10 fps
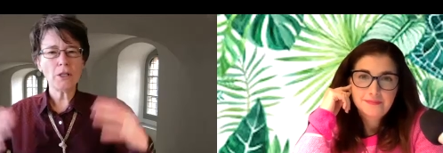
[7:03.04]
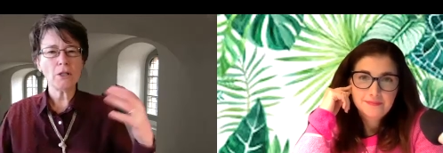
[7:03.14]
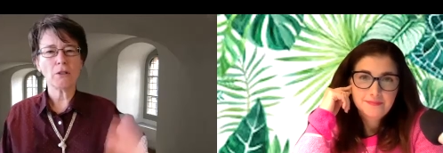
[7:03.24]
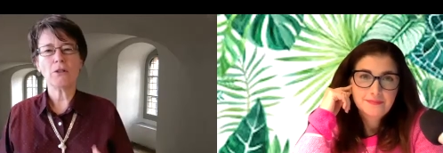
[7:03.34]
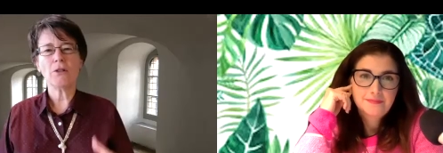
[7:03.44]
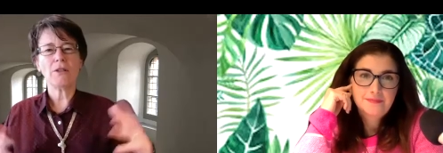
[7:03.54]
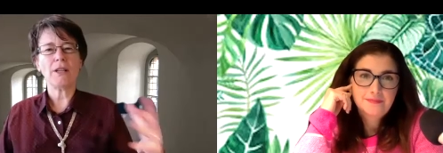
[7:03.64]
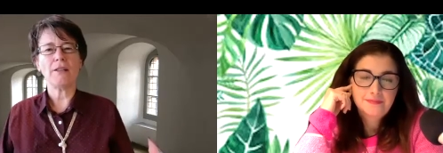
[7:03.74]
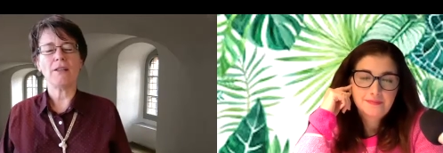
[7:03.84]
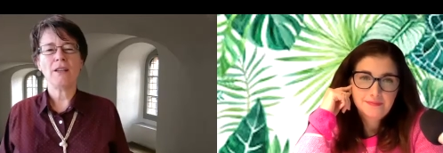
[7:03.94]
Speaker 1: you learn.
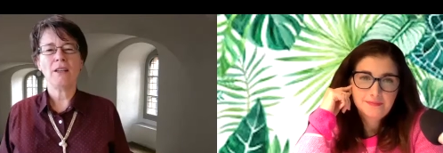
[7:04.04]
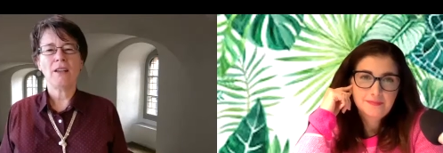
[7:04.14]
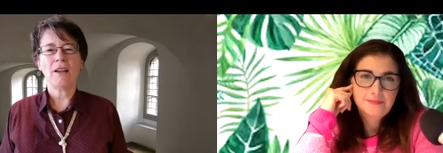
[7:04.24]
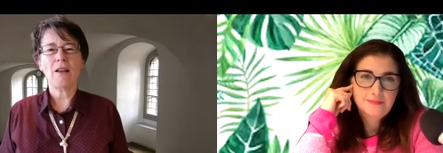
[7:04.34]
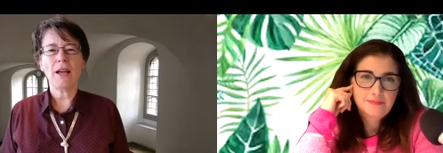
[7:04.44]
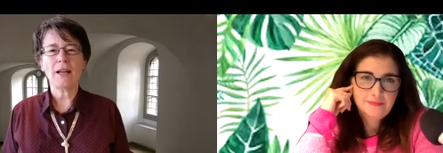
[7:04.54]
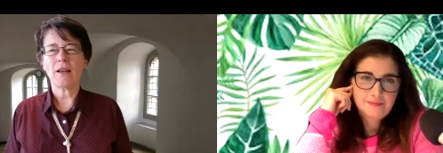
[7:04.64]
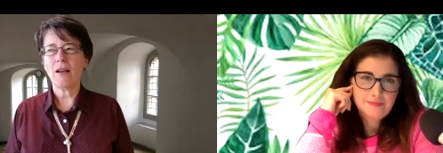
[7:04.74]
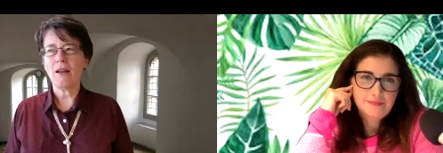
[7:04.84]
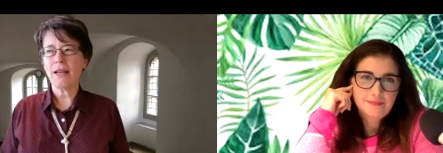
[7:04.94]
And I
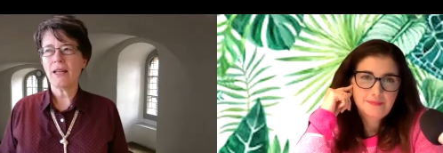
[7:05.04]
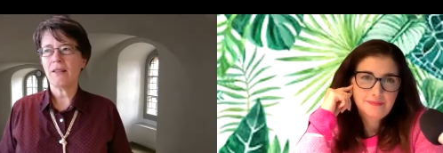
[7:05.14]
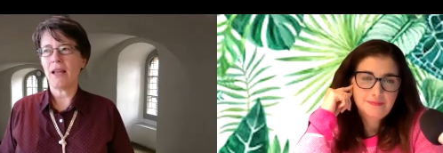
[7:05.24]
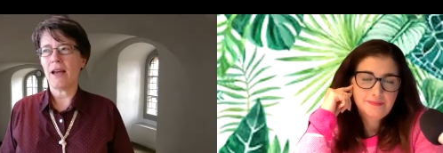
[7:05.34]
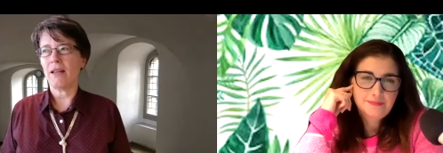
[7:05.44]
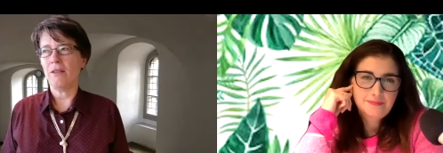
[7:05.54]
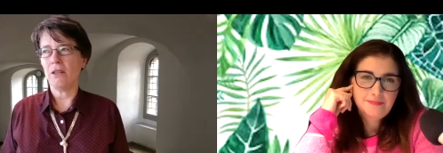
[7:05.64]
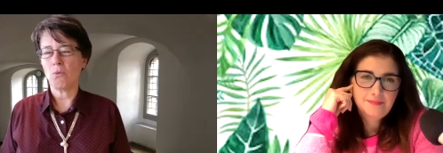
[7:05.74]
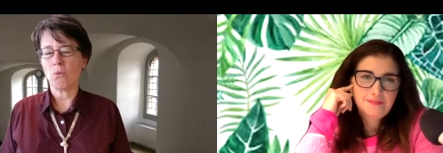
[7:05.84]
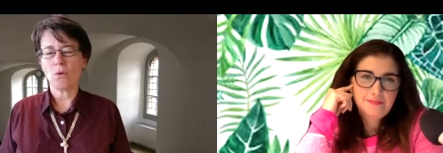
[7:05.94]
like it that in
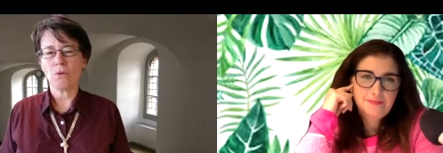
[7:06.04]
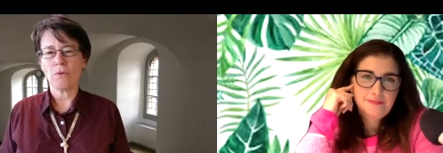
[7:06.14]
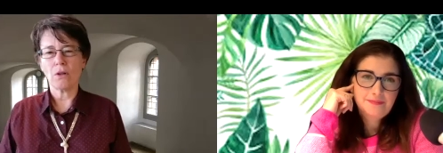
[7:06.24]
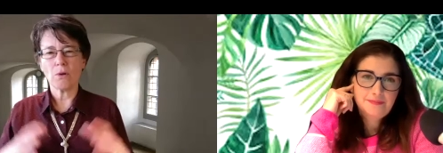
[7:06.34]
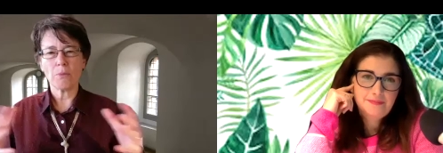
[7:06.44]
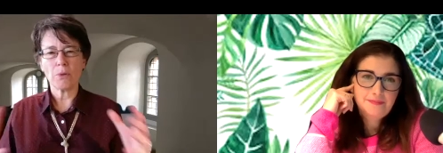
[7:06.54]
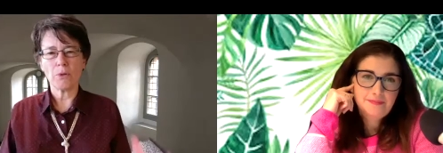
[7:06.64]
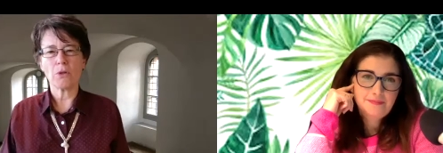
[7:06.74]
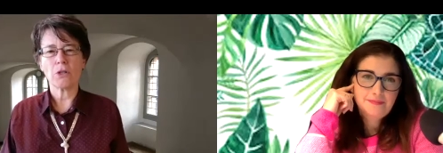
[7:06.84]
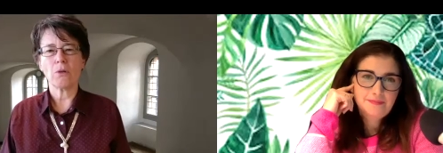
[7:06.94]
this world of
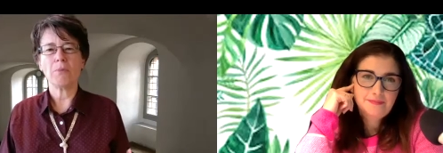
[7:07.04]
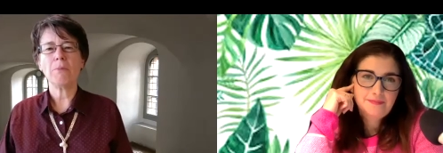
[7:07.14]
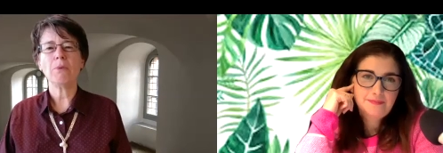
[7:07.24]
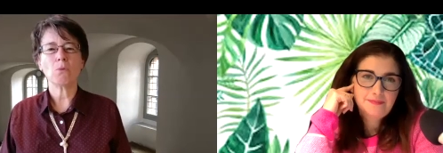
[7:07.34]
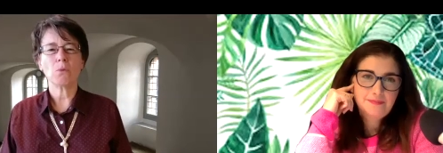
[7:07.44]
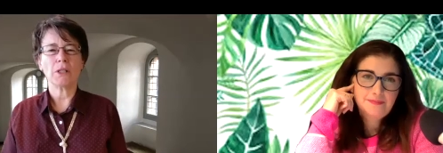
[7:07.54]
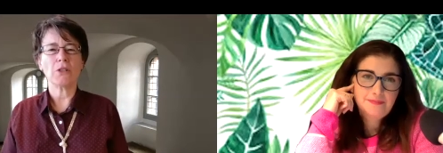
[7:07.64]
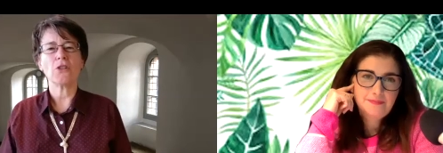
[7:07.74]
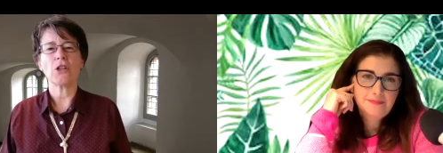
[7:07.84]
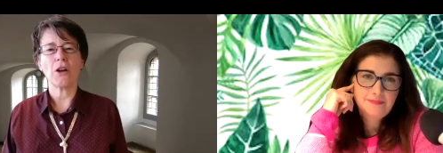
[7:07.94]
entrepreneurship, people are willing
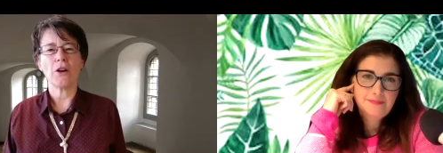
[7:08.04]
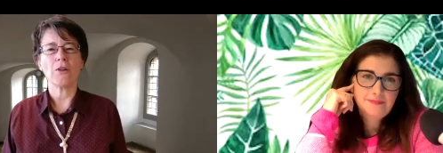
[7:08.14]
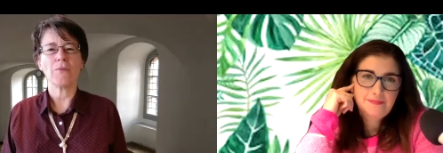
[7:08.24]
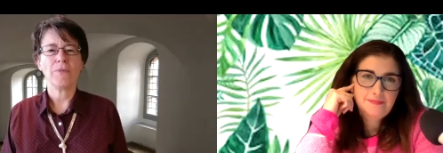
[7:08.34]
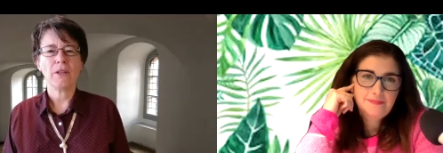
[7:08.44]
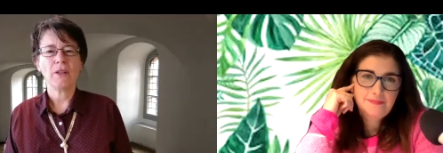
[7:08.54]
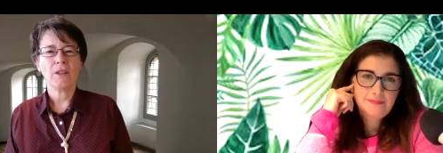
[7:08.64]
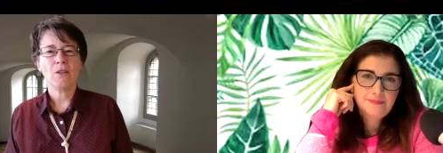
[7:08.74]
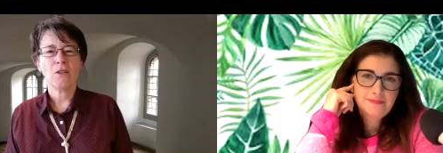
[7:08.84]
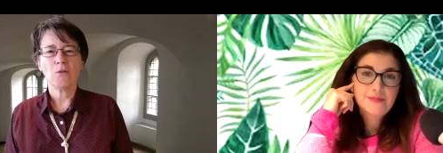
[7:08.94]
to share.
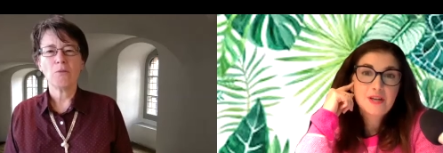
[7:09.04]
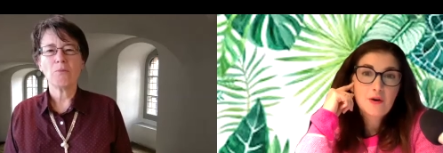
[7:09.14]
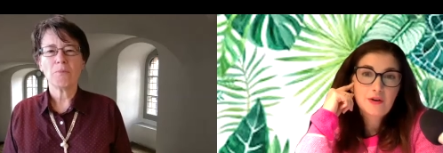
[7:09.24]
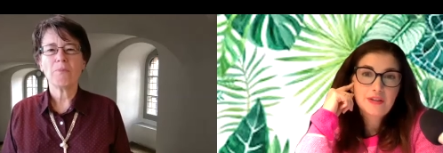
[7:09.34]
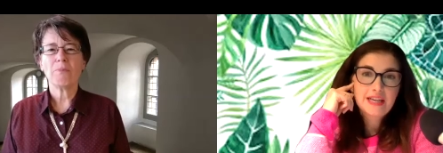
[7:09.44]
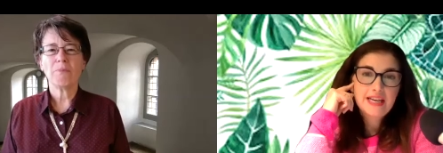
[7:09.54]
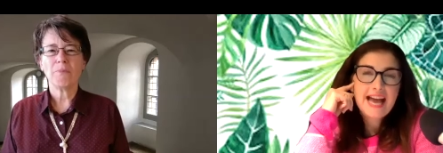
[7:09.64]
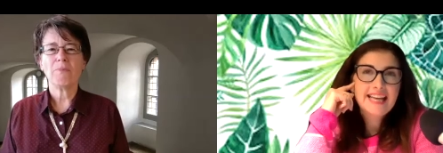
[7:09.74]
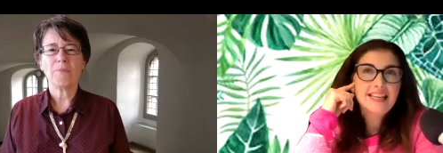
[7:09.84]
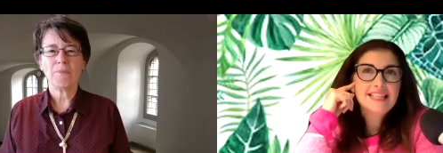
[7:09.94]
Speaker 2: Totally.
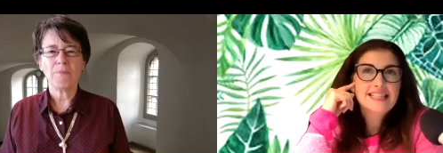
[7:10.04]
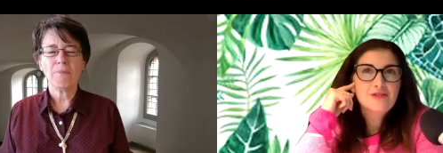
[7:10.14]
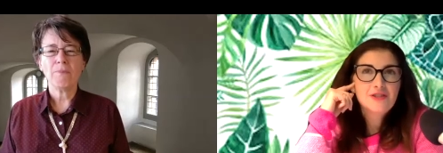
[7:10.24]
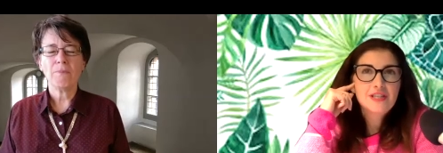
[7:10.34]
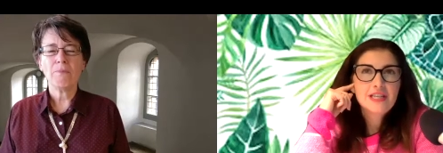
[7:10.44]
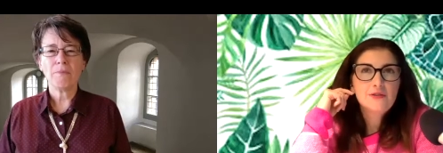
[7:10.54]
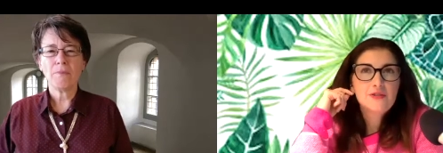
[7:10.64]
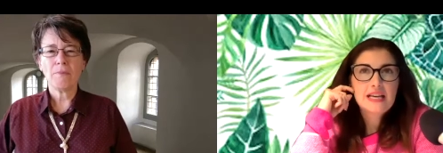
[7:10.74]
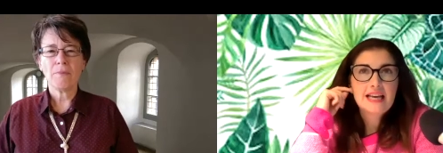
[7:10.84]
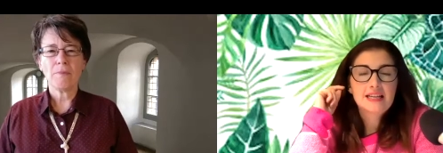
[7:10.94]
And it's interesting you
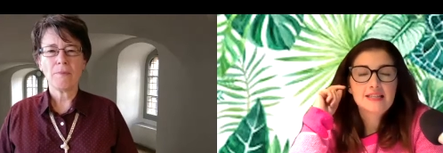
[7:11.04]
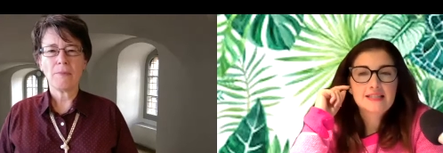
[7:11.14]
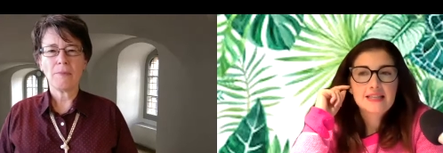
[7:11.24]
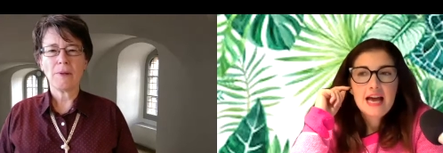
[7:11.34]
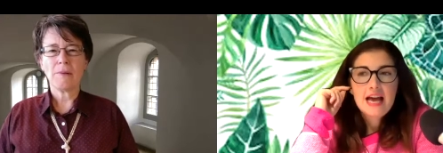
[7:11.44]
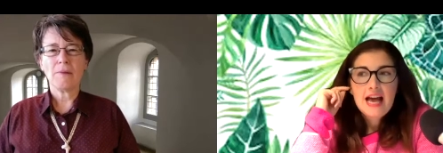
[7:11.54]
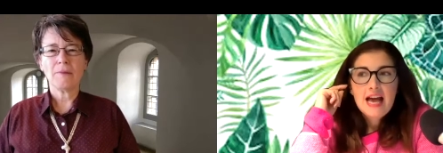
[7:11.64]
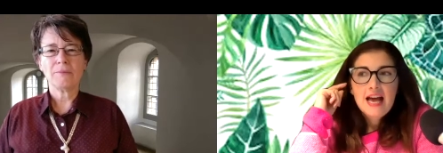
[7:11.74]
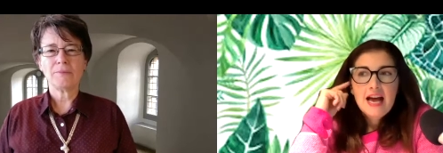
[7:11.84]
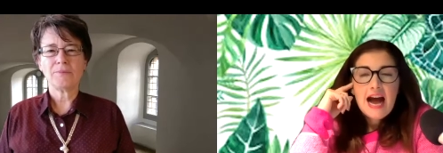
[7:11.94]
say that, because
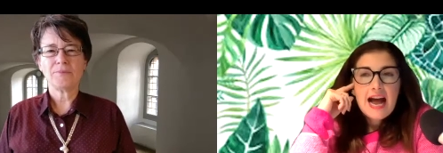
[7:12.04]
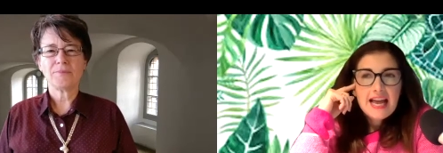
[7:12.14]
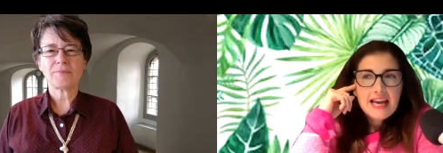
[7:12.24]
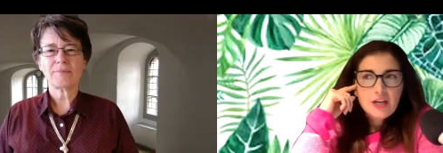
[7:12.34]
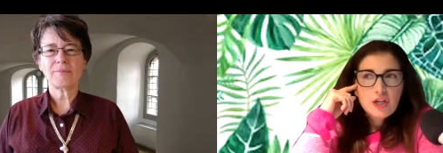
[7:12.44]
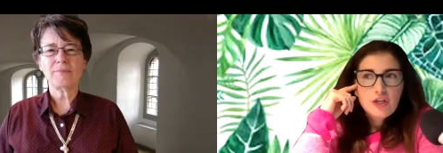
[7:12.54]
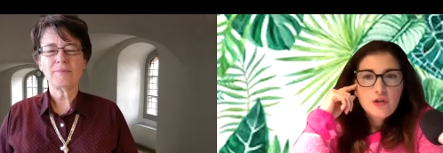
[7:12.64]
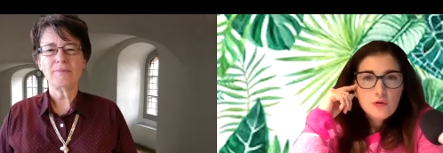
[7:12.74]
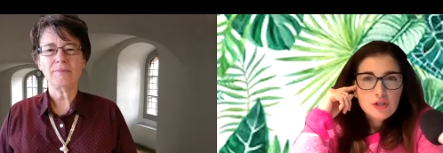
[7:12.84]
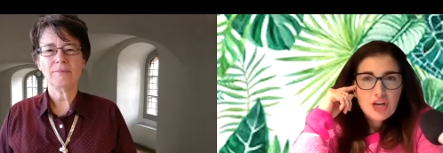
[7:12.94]
I had a
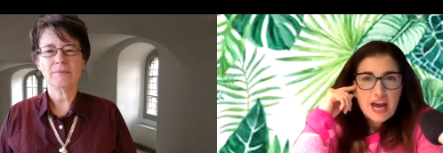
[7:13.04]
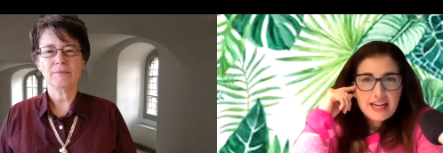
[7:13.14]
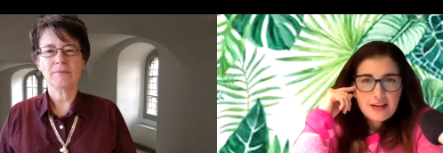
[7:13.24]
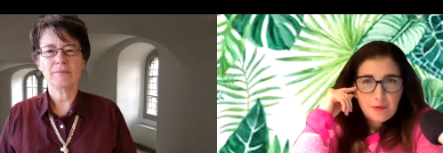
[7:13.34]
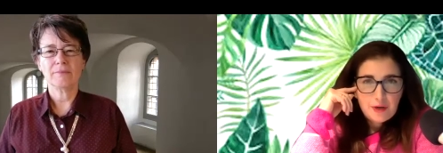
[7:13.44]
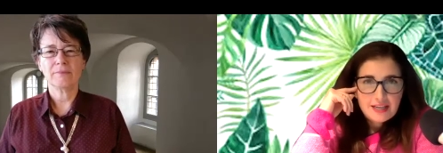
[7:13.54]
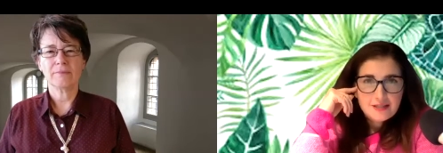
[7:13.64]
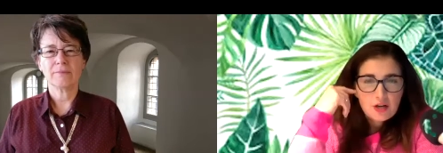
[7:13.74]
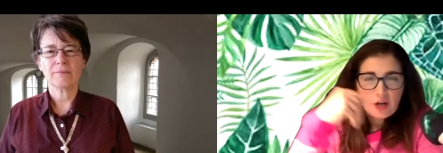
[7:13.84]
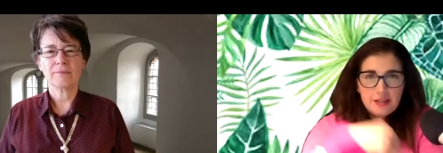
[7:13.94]
huge hang up when I
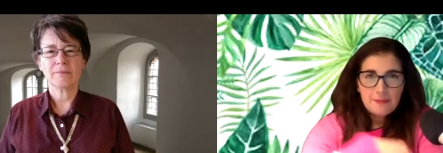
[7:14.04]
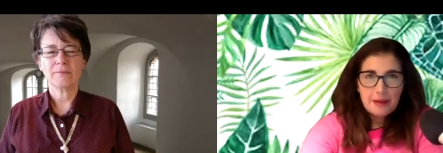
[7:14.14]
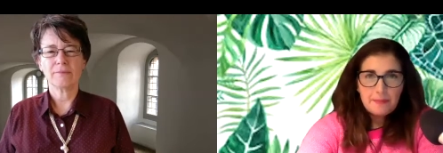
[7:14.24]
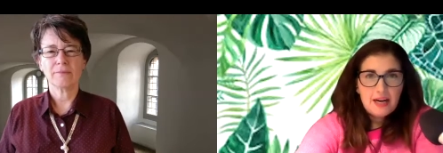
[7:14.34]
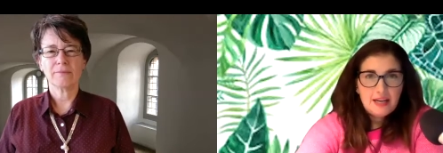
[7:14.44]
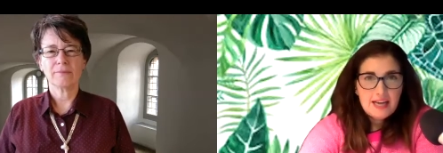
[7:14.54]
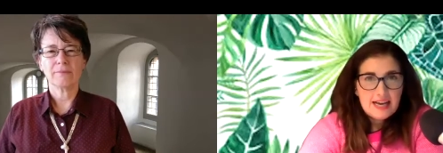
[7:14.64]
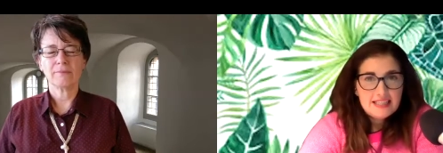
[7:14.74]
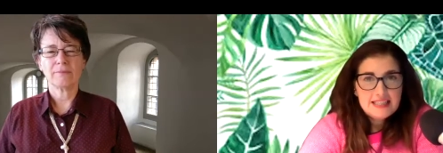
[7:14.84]
started my podcast